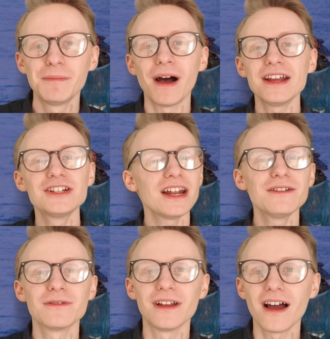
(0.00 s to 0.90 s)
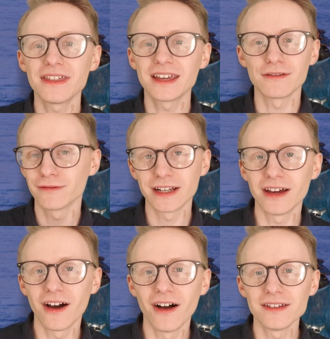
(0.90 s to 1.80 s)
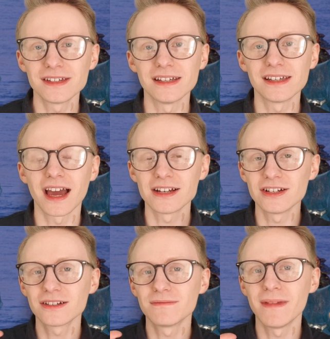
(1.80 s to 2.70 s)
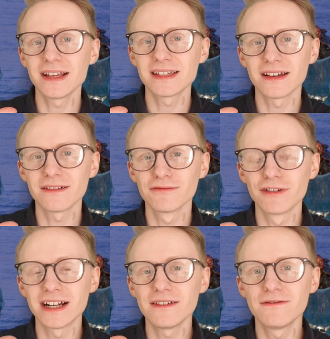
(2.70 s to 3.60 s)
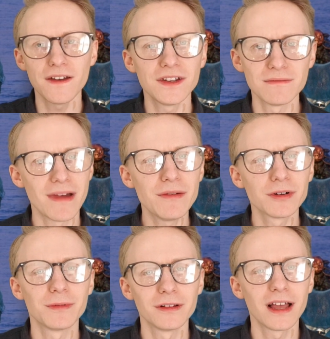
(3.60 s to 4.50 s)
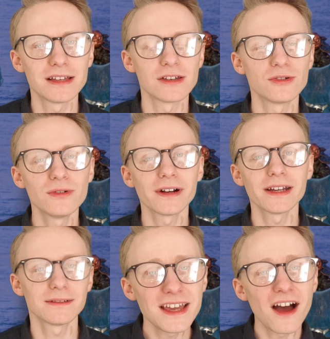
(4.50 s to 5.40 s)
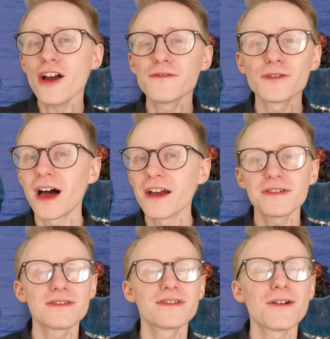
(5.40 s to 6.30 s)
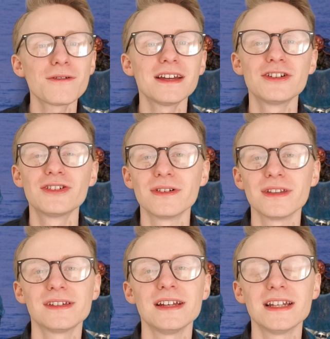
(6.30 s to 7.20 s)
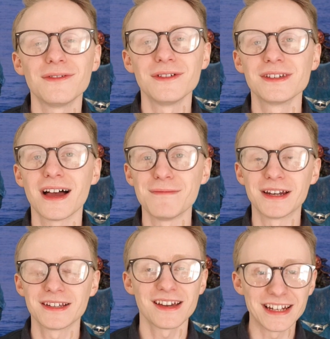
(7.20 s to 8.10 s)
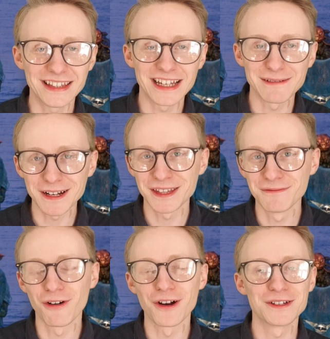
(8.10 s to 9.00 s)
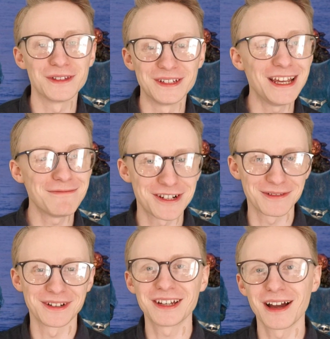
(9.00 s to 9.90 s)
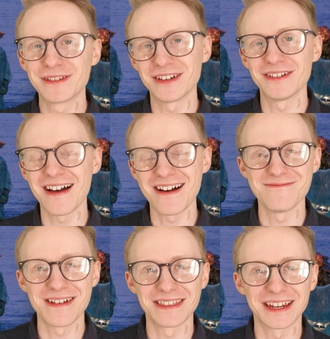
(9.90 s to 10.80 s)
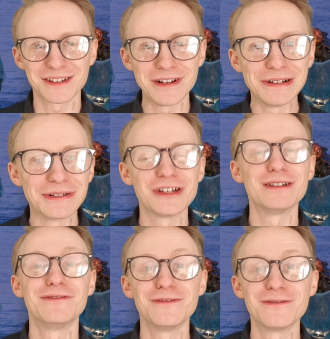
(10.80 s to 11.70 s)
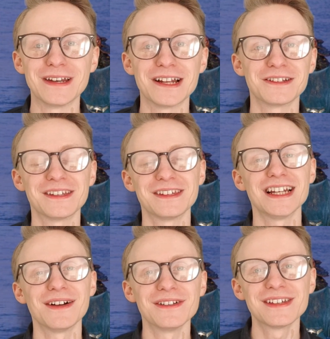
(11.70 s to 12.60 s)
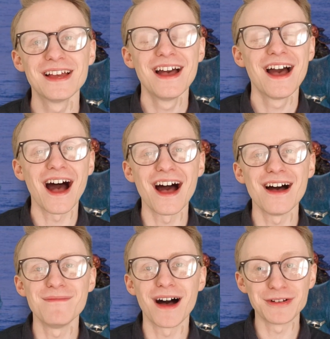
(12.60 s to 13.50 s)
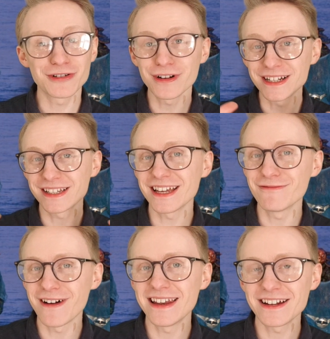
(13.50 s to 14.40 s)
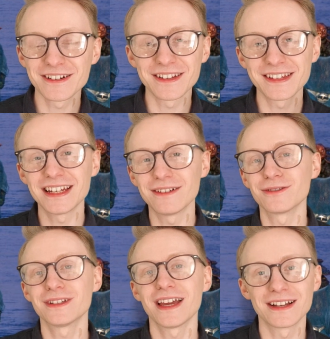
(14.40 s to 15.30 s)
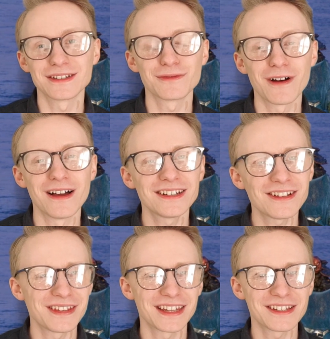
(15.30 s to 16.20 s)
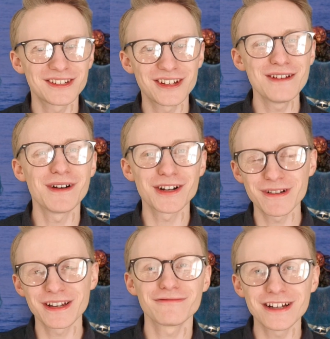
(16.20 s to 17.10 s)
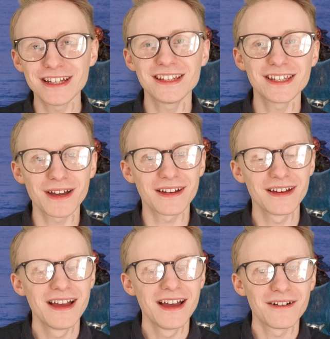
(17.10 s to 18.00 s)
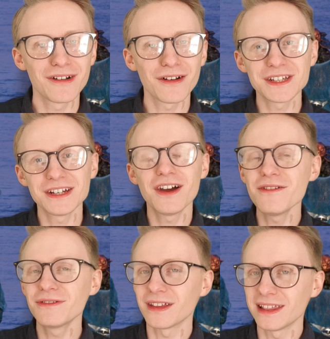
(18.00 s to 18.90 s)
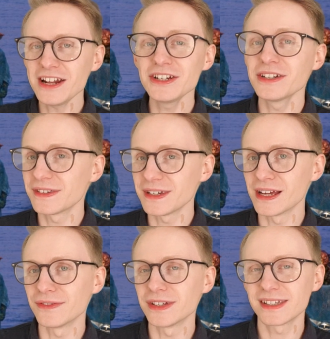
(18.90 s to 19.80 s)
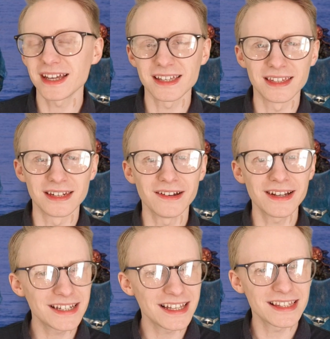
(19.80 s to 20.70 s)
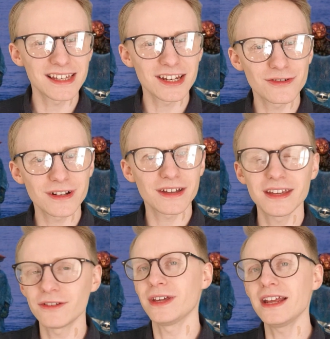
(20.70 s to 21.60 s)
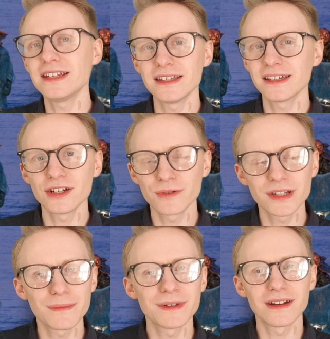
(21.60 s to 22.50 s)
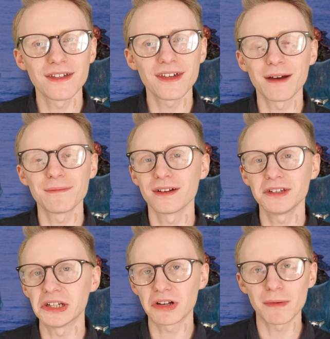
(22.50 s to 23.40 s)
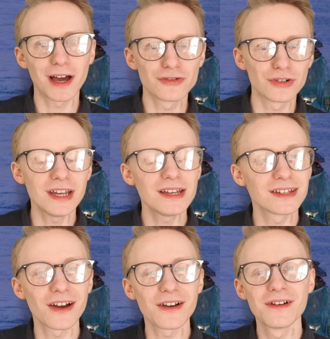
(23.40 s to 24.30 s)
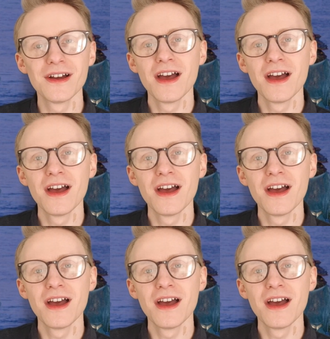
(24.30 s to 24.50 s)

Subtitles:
But in general, I think it really enhances and just makes it really vivid and memorable as a story. So yeah, overall, I thoroughly enjoy The Sea Devils. I mean, I certainly think it's better than Warriors of the Deep, which I'm going to come to in the next week or two before Legend of the Sea Devils. I'm intrigued to see where Legend of the Sea Devils will take us as well. I don't think there's too much we can read into it. We obviously know that Legend of the Sea Devils is set in the 19th century, I think, or the 18th century, something like that, but, you know, a couple of hundred years ago.